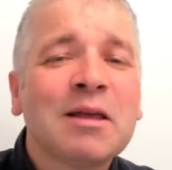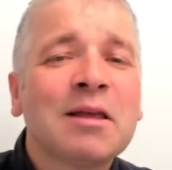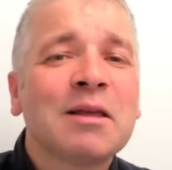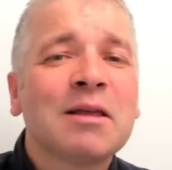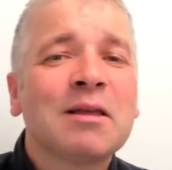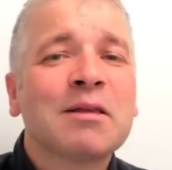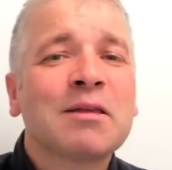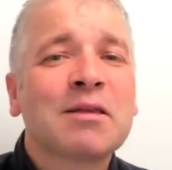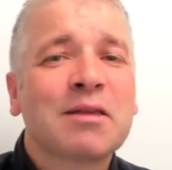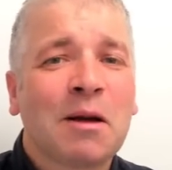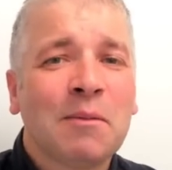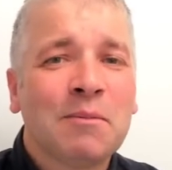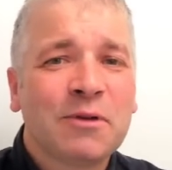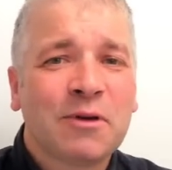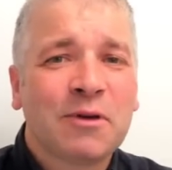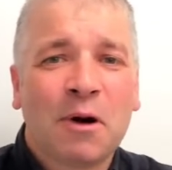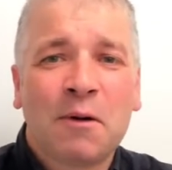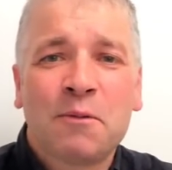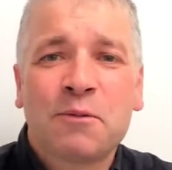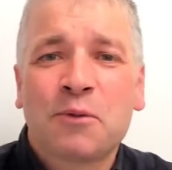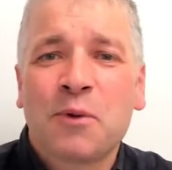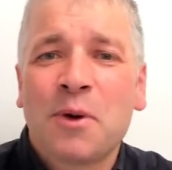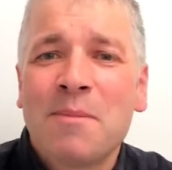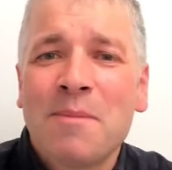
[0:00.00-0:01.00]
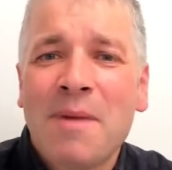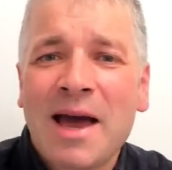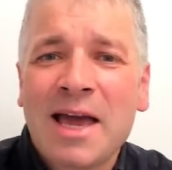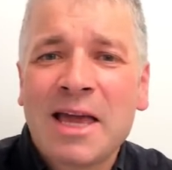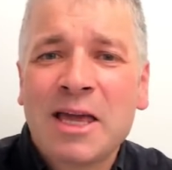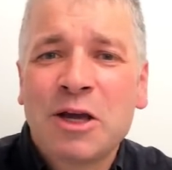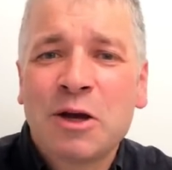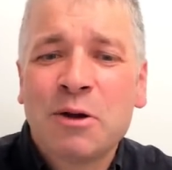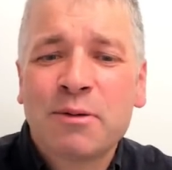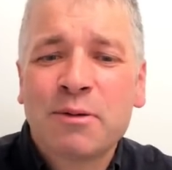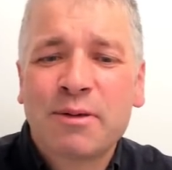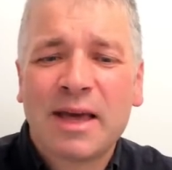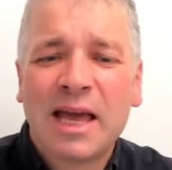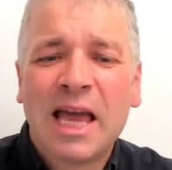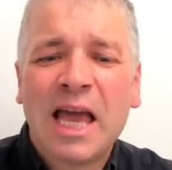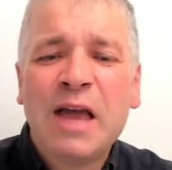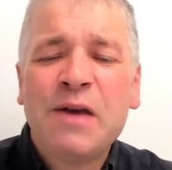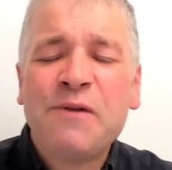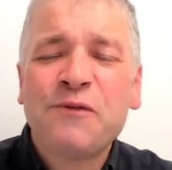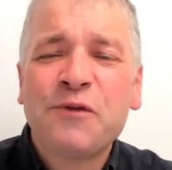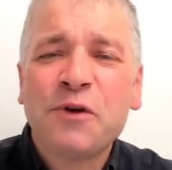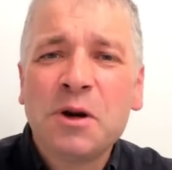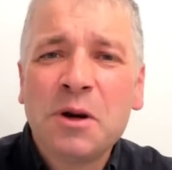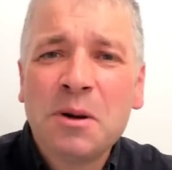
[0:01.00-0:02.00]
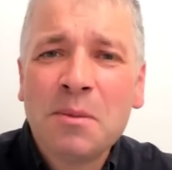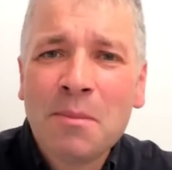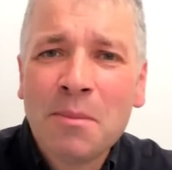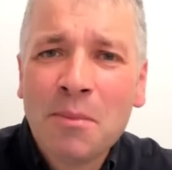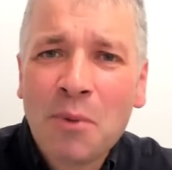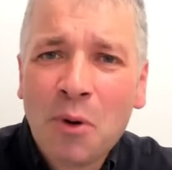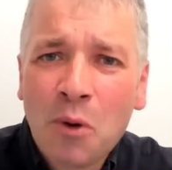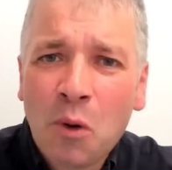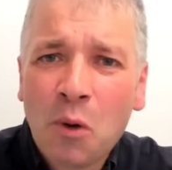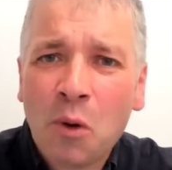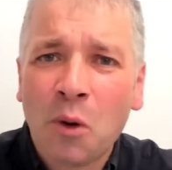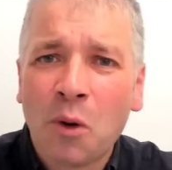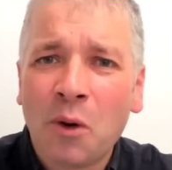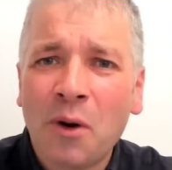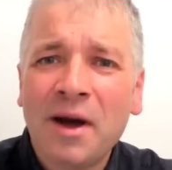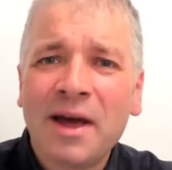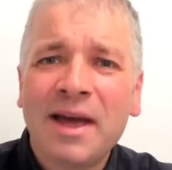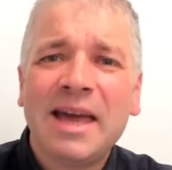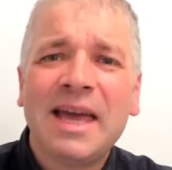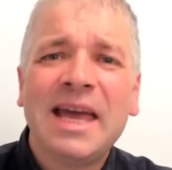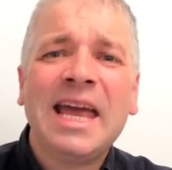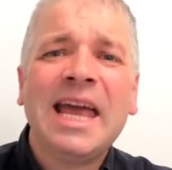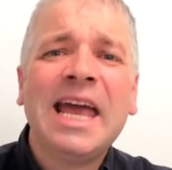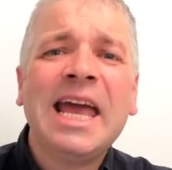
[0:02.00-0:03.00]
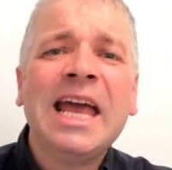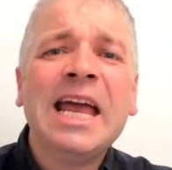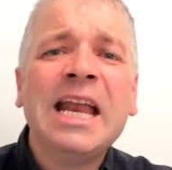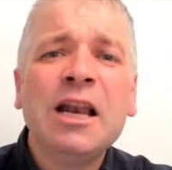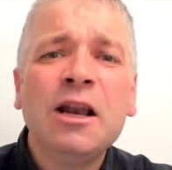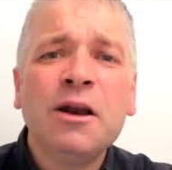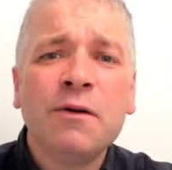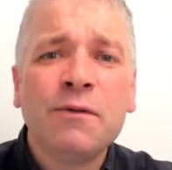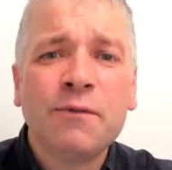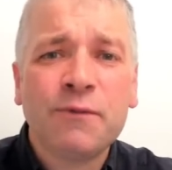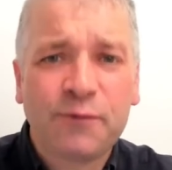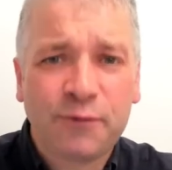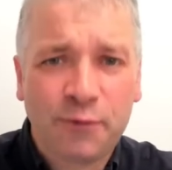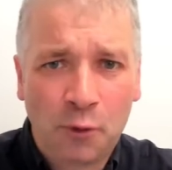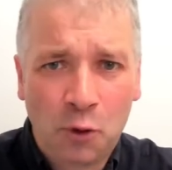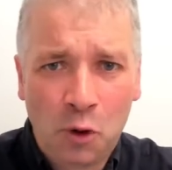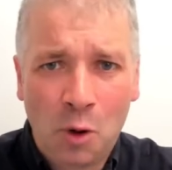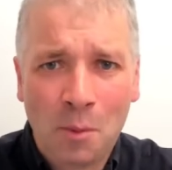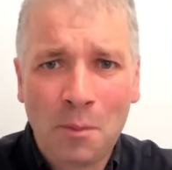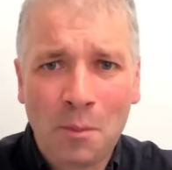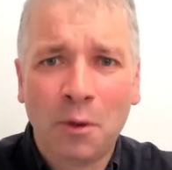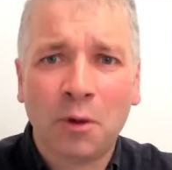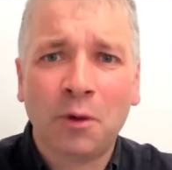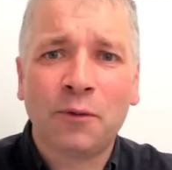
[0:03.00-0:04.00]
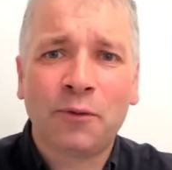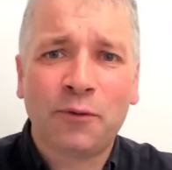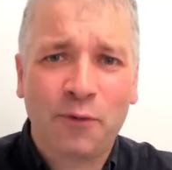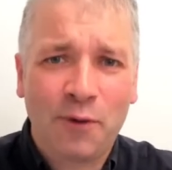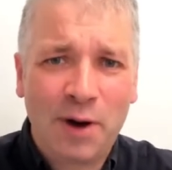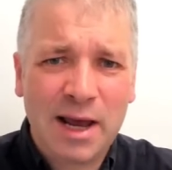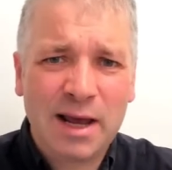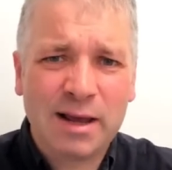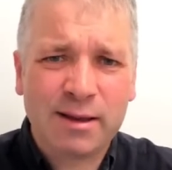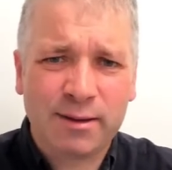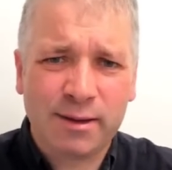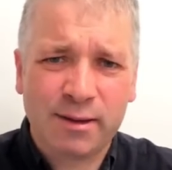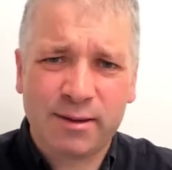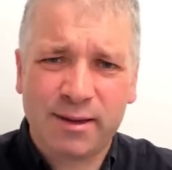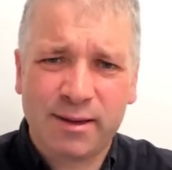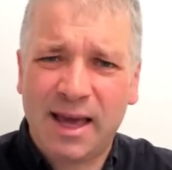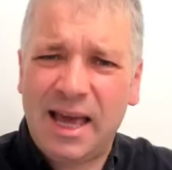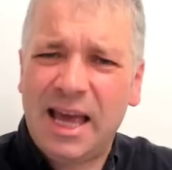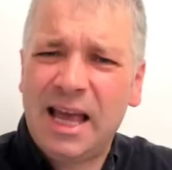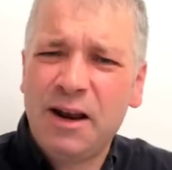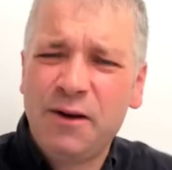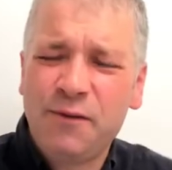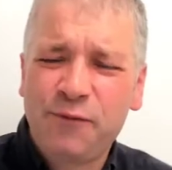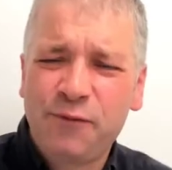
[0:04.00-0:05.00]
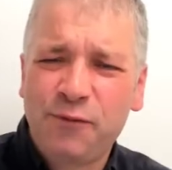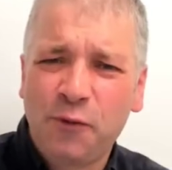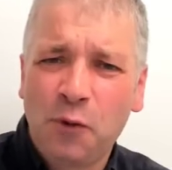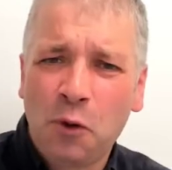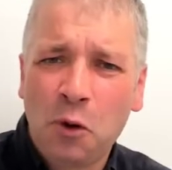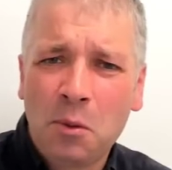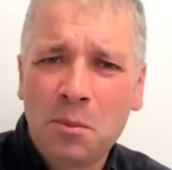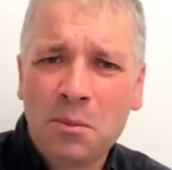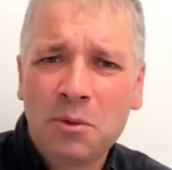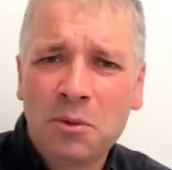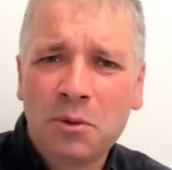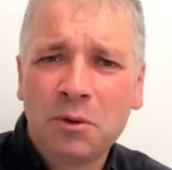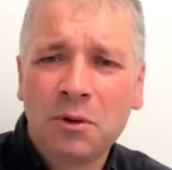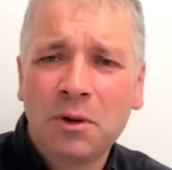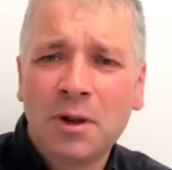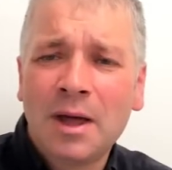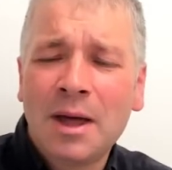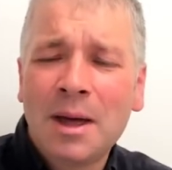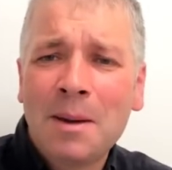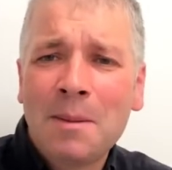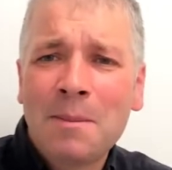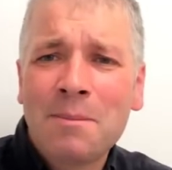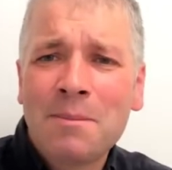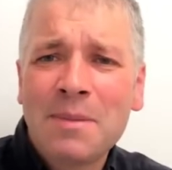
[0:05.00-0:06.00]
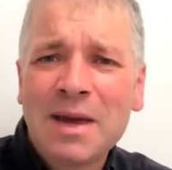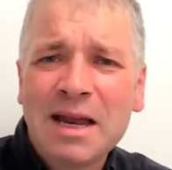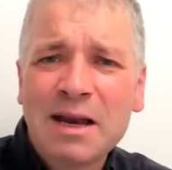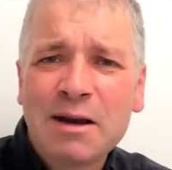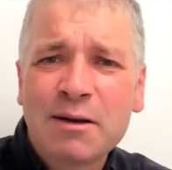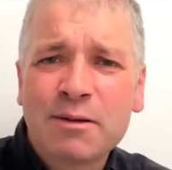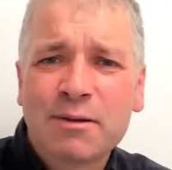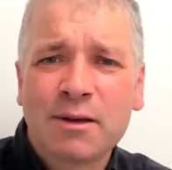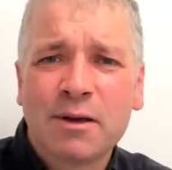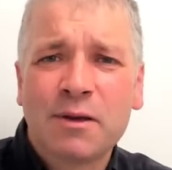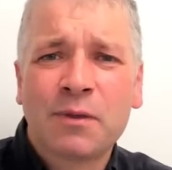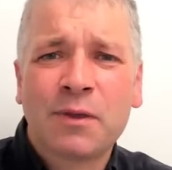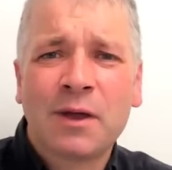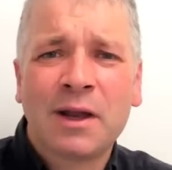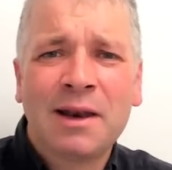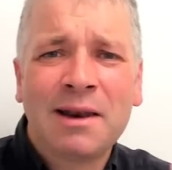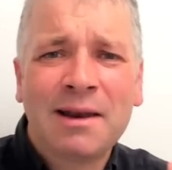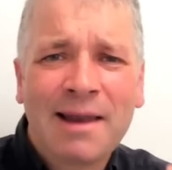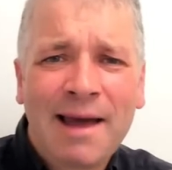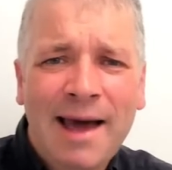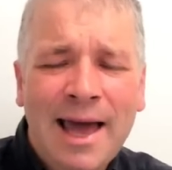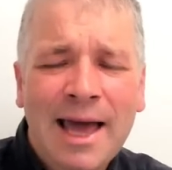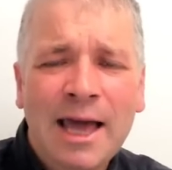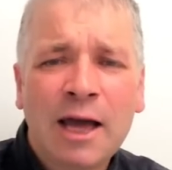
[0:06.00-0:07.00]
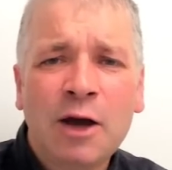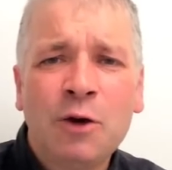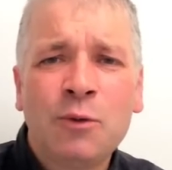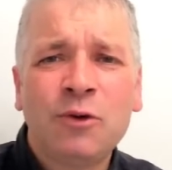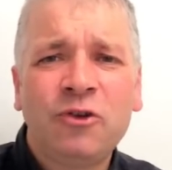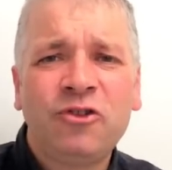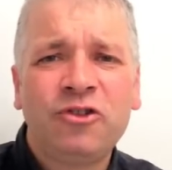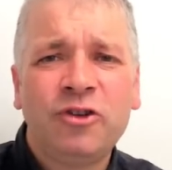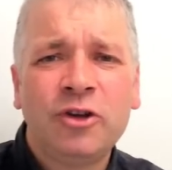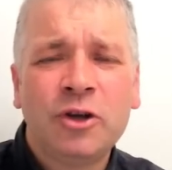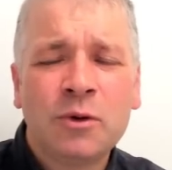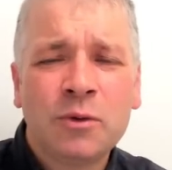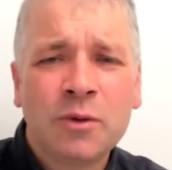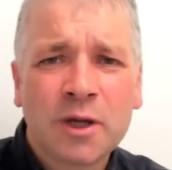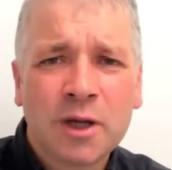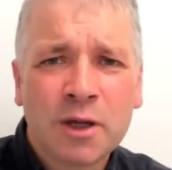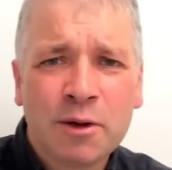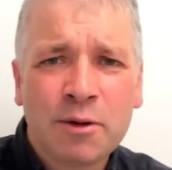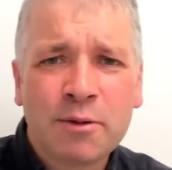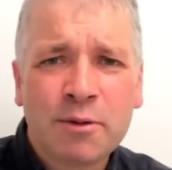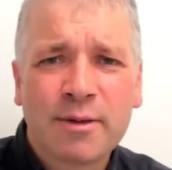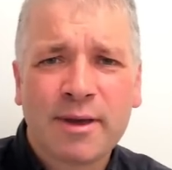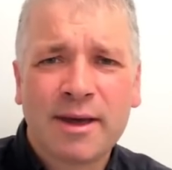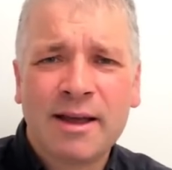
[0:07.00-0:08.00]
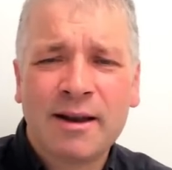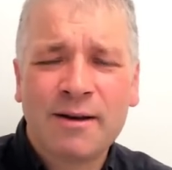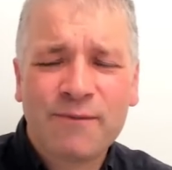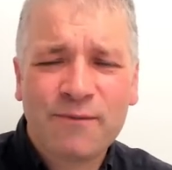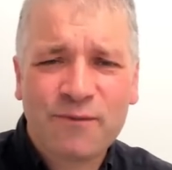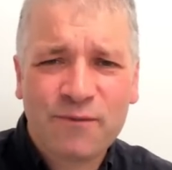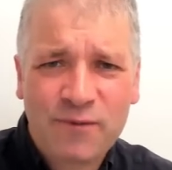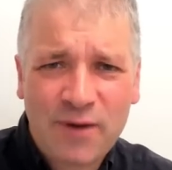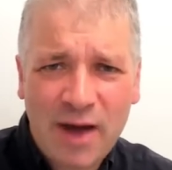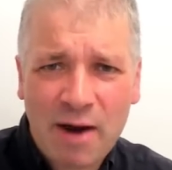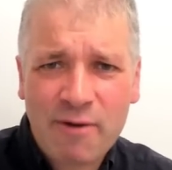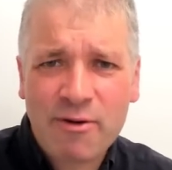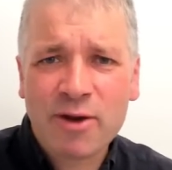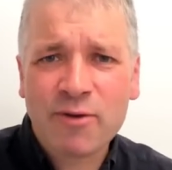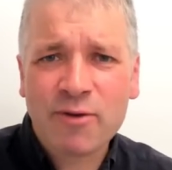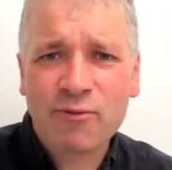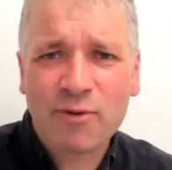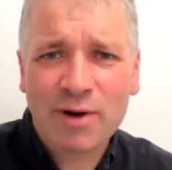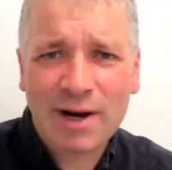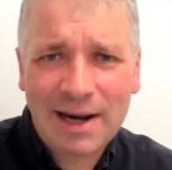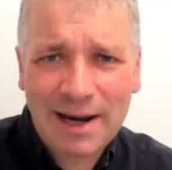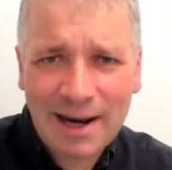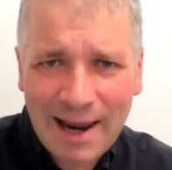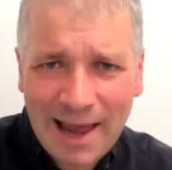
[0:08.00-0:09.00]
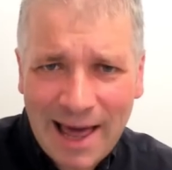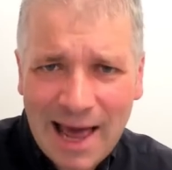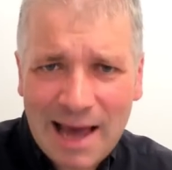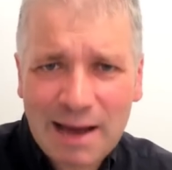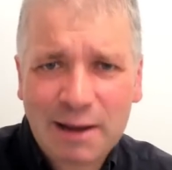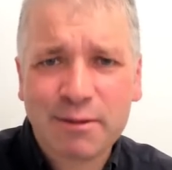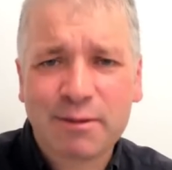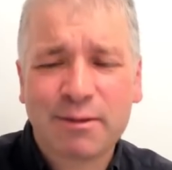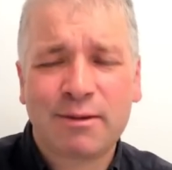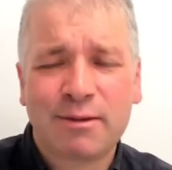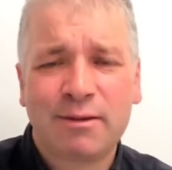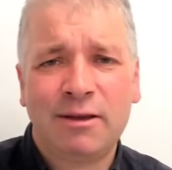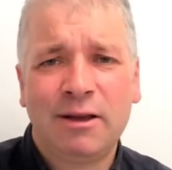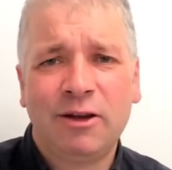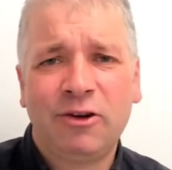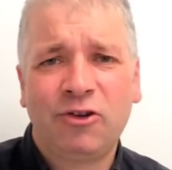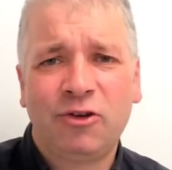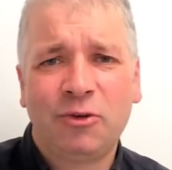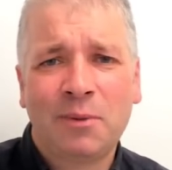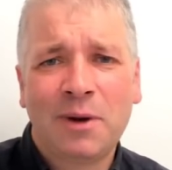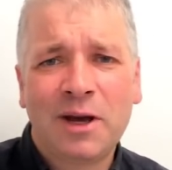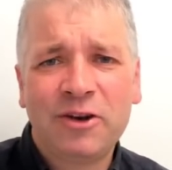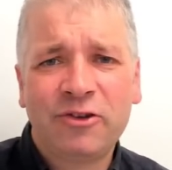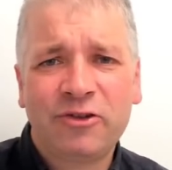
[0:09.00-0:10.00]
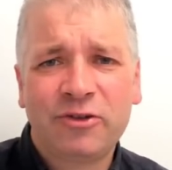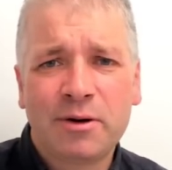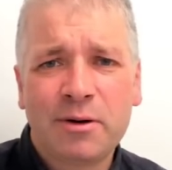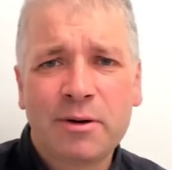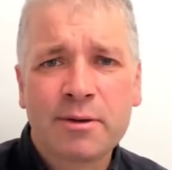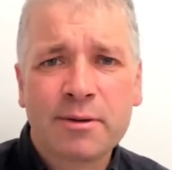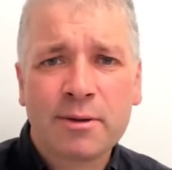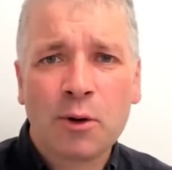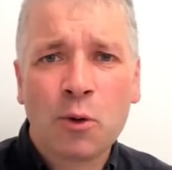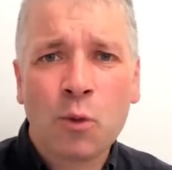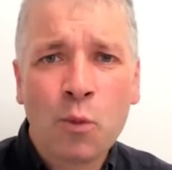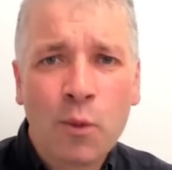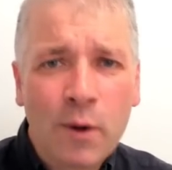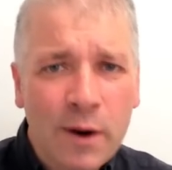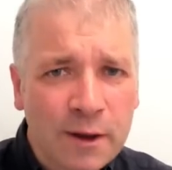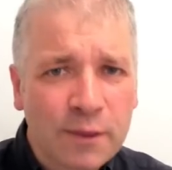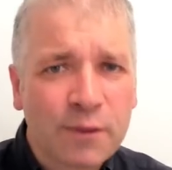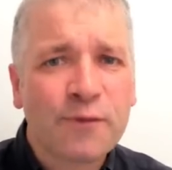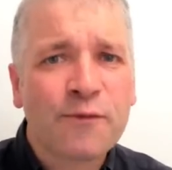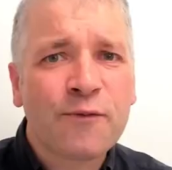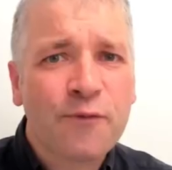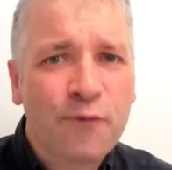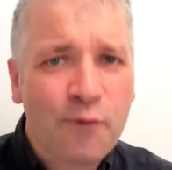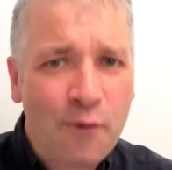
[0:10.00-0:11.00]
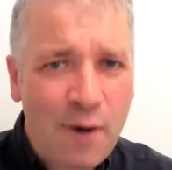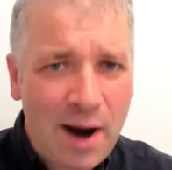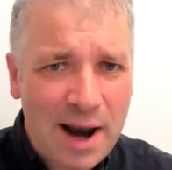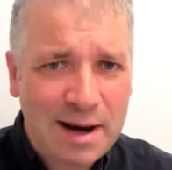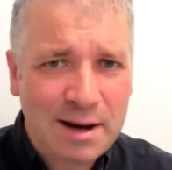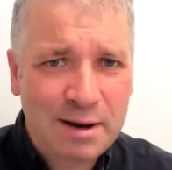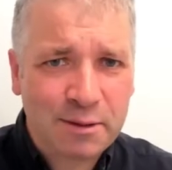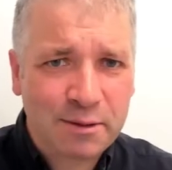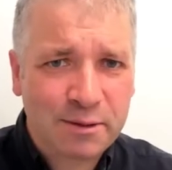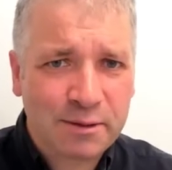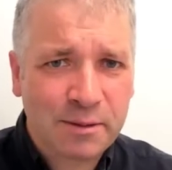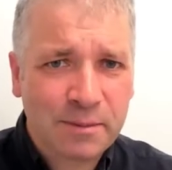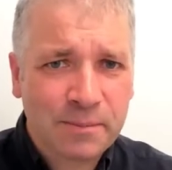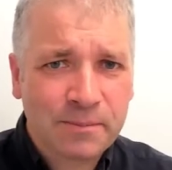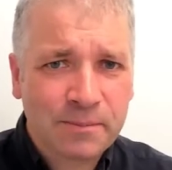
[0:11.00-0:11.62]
sometimes we may use even more informal phrases. Informal means the language you use in very relaxed situations with friends.